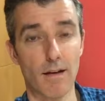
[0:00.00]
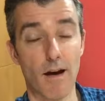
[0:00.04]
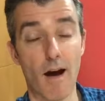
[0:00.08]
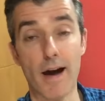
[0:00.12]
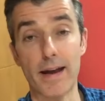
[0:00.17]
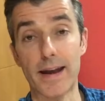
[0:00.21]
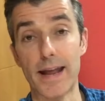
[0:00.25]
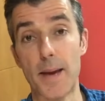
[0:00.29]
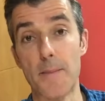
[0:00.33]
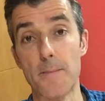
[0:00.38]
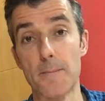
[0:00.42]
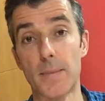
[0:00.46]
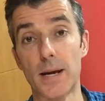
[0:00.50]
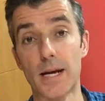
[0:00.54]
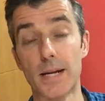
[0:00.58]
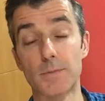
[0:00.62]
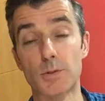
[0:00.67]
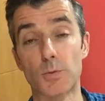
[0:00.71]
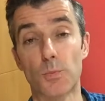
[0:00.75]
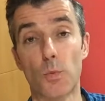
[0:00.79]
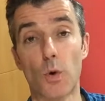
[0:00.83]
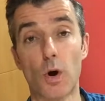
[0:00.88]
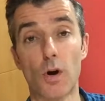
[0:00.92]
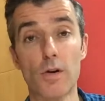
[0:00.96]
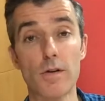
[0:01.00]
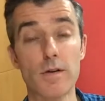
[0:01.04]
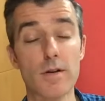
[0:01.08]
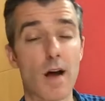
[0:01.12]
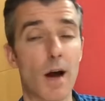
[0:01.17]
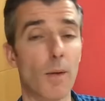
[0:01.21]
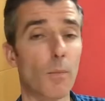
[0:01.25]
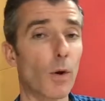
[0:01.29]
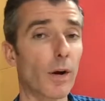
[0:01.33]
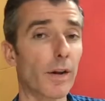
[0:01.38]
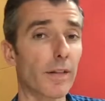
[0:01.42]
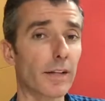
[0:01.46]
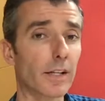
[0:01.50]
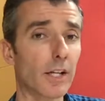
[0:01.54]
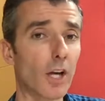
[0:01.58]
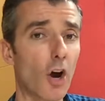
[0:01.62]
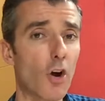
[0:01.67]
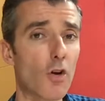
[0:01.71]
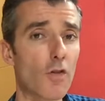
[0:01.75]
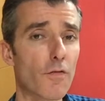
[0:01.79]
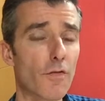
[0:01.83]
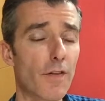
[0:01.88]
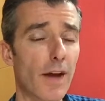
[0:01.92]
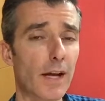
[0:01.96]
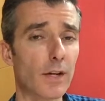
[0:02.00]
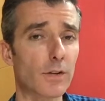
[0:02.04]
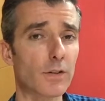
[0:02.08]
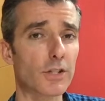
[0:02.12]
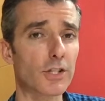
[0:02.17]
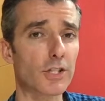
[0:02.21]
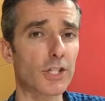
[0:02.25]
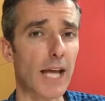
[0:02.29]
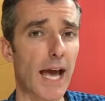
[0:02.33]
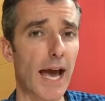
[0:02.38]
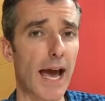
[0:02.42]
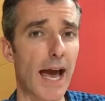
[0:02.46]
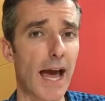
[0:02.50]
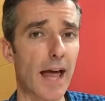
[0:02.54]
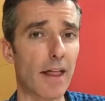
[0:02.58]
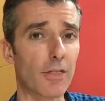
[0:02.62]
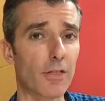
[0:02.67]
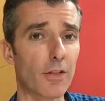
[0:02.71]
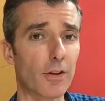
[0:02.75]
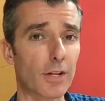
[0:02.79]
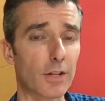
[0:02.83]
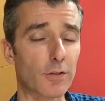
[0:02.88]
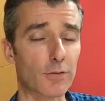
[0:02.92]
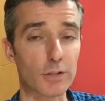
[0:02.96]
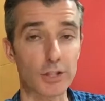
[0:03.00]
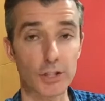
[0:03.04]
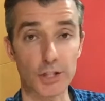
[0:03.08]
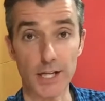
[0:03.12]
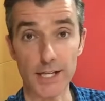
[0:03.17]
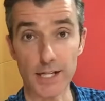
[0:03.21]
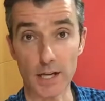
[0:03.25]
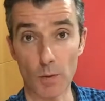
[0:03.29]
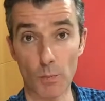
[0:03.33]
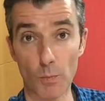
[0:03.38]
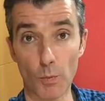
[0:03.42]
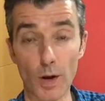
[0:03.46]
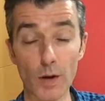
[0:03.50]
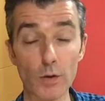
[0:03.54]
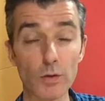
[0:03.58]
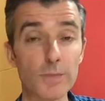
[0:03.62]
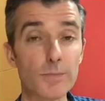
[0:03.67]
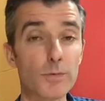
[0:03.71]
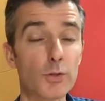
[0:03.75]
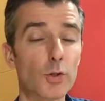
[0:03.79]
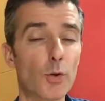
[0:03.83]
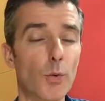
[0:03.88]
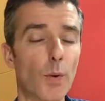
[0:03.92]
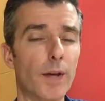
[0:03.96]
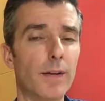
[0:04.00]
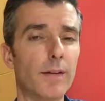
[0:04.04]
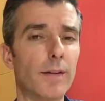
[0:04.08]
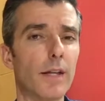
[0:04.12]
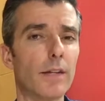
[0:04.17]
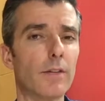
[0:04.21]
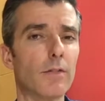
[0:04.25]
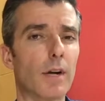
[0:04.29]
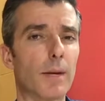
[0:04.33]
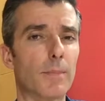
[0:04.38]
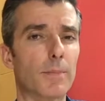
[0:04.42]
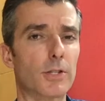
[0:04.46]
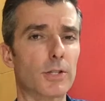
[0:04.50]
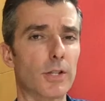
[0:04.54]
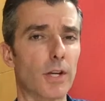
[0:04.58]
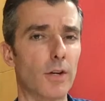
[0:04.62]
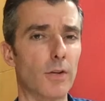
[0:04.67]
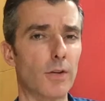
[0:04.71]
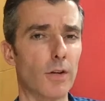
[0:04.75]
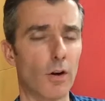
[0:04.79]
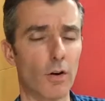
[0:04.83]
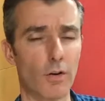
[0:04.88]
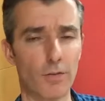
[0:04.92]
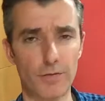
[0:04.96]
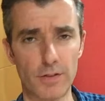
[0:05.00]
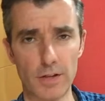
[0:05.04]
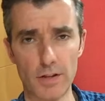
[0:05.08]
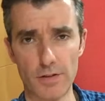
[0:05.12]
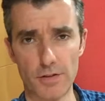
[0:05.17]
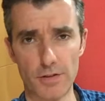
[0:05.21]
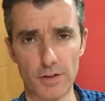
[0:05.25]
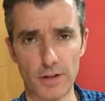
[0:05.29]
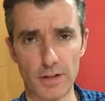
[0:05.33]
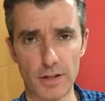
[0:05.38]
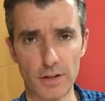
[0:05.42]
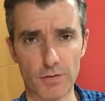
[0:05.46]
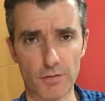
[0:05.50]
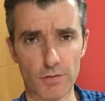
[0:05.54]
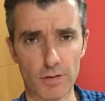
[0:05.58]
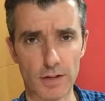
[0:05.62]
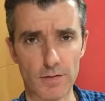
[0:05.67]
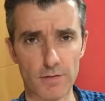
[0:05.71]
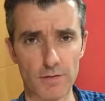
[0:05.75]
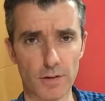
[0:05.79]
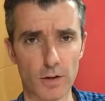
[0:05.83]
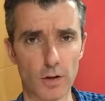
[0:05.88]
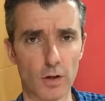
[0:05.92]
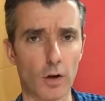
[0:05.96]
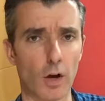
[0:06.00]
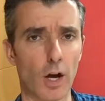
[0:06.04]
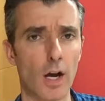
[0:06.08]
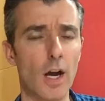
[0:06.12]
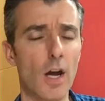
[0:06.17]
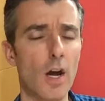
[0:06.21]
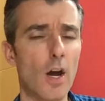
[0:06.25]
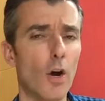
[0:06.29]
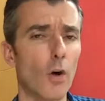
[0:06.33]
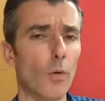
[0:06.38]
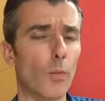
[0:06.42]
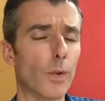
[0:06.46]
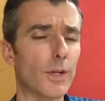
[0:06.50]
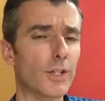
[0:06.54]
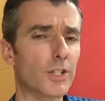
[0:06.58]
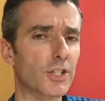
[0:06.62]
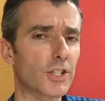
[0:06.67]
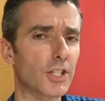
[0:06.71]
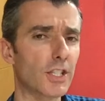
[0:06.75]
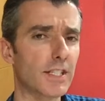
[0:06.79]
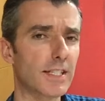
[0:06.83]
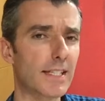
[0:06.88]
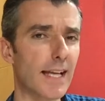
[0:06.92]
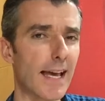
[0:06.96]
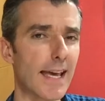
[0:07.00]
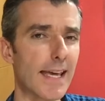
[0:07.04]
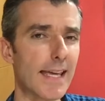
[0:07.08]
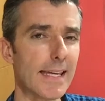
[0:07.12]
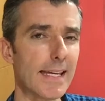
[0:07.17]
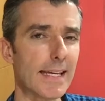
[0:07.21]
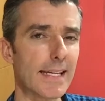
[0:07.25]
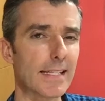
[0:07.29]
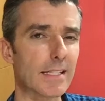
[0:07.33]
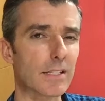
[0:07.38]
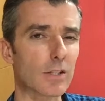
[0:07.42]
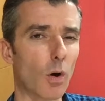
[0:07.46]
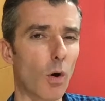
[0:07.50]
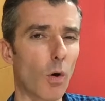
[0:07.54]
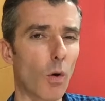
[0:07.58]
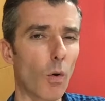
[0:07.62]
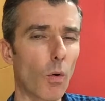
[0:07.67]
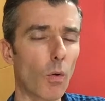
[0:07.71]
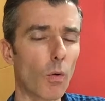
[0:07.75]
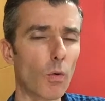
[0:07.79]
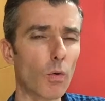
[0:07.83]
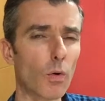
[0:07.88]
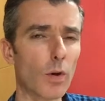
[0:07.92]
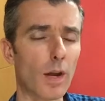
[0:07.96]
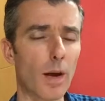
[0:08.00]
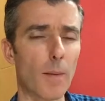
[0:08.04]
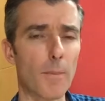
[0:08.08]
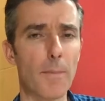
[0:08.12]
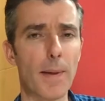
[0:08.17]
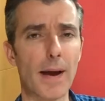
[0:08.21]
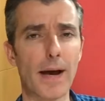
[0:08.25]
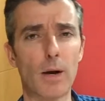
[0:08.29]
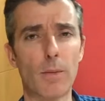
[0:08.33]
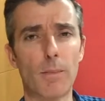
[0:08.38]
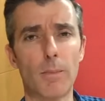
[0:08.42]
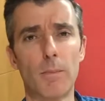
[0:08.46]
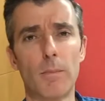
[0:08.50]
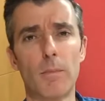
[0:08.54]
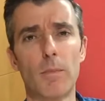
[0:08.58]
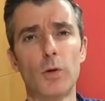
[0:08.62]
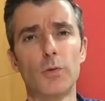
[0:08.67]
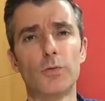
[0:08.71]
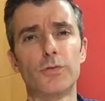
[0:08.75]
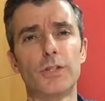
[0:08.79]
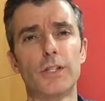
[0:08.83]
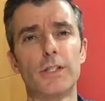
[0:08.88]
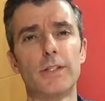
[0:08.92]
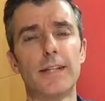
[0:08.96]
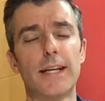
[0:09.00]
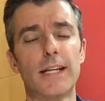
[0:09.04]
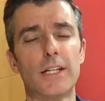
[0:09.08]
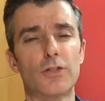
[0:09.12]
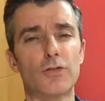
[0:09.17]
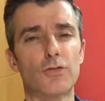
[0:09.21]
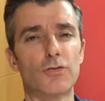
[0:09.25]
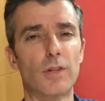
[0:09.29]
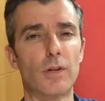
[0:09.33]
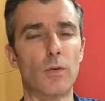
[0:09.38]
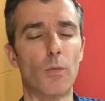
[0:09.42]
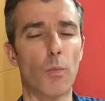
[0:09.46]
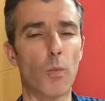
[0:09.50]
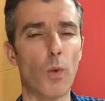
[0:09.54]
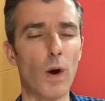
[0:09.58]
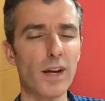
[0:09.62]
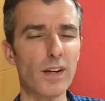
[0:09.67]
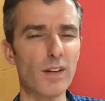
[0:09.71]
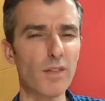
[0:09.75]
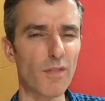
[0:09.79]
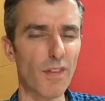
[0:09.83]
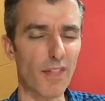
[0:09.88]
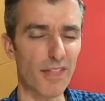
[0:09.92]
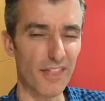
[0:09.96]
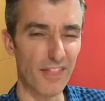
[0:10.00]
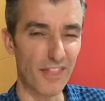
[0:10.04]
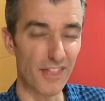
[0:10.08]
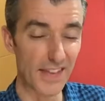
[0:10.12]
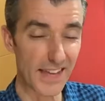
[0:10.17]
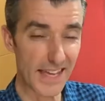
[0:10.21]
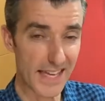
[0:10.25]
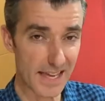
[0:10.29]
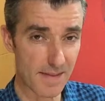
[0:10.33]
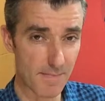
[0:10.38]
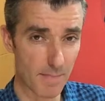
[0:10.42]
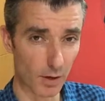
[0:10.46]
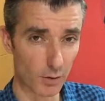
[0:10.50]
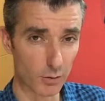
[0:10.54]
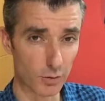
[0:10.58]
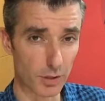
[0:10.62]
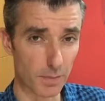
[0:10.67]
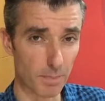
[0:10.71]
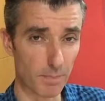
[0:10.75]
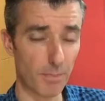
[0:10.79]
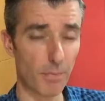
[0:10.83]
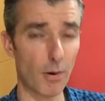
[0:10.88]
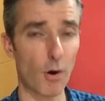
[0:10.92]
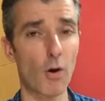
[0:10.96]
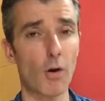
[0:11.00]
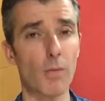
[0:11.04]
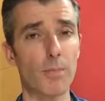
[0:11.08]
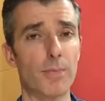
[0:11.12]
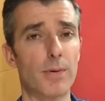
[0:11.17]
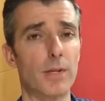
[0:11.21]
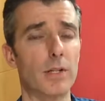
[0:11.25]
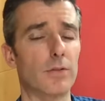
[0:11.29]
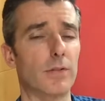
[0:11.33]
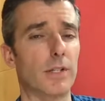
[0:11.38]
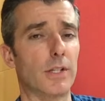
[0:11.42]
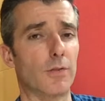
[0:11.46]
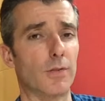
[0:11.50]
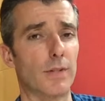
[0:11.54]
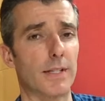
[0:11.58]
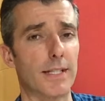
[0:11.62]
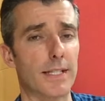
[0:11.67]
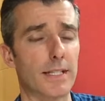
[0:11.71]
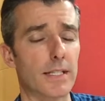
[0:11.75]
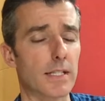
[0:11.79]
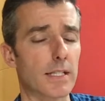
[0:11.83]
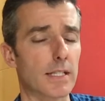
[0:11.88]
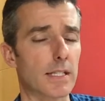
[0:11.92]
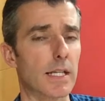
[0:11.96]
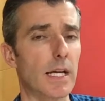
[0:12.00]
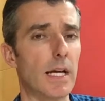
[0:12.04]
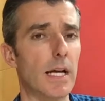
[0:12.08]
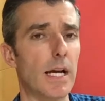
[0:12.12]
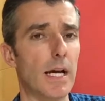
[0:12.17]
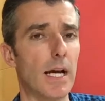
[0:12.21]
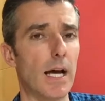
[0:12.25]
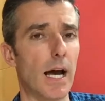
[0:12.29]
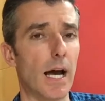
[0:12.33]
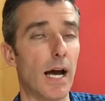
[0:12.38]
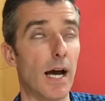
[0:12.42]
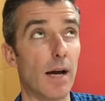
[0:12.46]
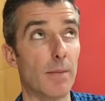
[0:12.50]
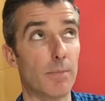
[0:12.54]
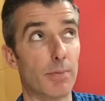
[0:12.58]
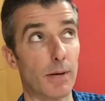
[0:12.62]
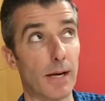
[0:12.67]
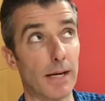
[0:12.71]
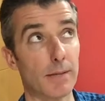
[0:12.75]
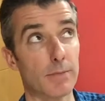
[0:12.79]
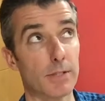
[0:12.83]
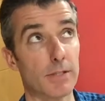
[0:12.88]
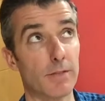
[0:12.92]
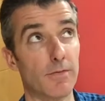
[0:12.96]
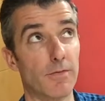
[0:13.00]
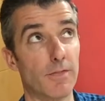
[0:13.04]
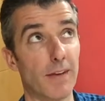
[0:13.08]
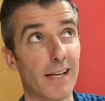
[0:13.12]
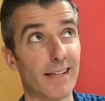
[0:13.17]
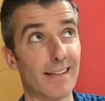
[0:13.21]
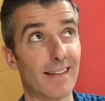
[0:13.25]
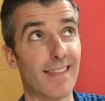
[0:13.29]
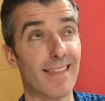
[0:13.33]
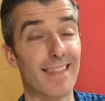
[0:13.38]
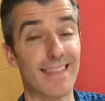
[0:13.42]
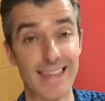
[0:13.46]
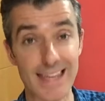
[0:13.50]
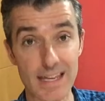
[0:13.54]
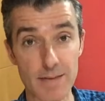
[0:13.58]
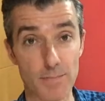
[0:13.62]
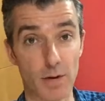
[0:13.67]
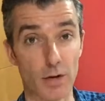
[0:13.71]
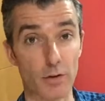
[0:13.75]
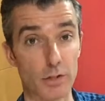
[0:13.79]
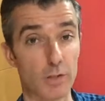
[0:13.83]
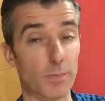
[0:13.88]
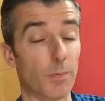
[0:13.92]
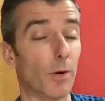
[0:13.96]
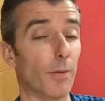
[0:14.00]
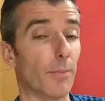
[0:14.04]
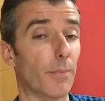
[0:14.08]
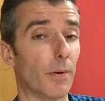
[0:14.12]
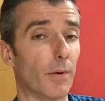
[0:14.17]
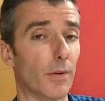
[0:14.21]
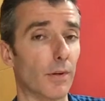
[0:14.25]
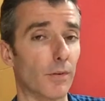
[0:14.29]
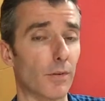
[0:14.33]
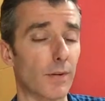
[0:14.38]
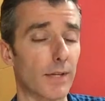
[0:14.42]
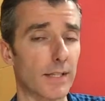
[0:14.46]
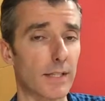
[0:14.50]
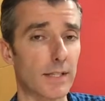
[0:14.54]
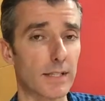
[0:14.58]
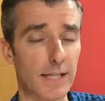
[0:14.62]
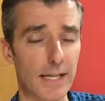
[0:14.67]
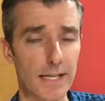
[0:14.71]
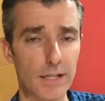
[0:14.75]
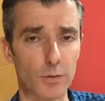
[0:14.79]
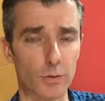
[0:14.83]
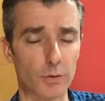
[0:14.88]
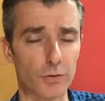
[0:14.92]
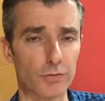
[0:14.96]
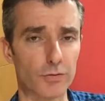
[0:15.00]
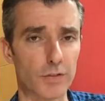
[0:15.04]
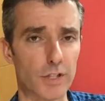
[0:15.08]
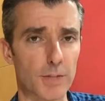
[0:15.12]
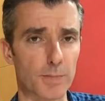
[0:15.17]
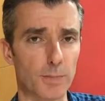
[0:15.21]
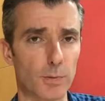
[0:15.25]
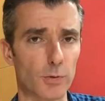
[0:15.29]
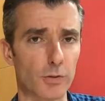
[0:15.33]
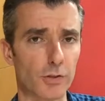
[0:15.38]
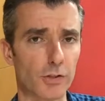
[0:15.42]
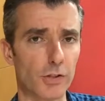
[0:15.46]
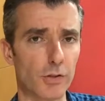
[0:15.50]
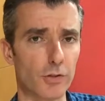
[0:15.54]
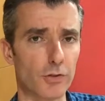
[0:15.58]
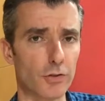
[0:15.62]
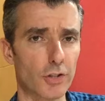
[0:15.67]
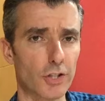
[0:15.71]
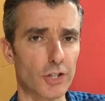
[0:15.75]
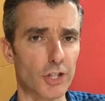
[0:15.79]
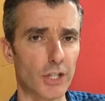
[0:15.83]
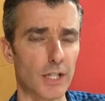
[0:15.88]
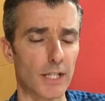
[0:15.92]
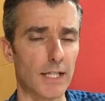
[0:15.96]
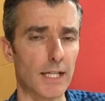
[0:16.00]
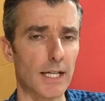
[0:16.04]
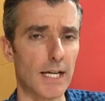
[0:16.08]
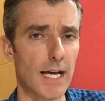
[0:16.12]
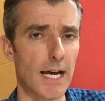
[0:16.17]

Hi there, my name is Warren. I'm one of the co-founders at 33 Shake, and welcome to another episode of the 33 vlog, which today is all about maltodextrin, one of the most popular ingredients, perhaps in fact the most popular ingredient in ordinary sports nutrition.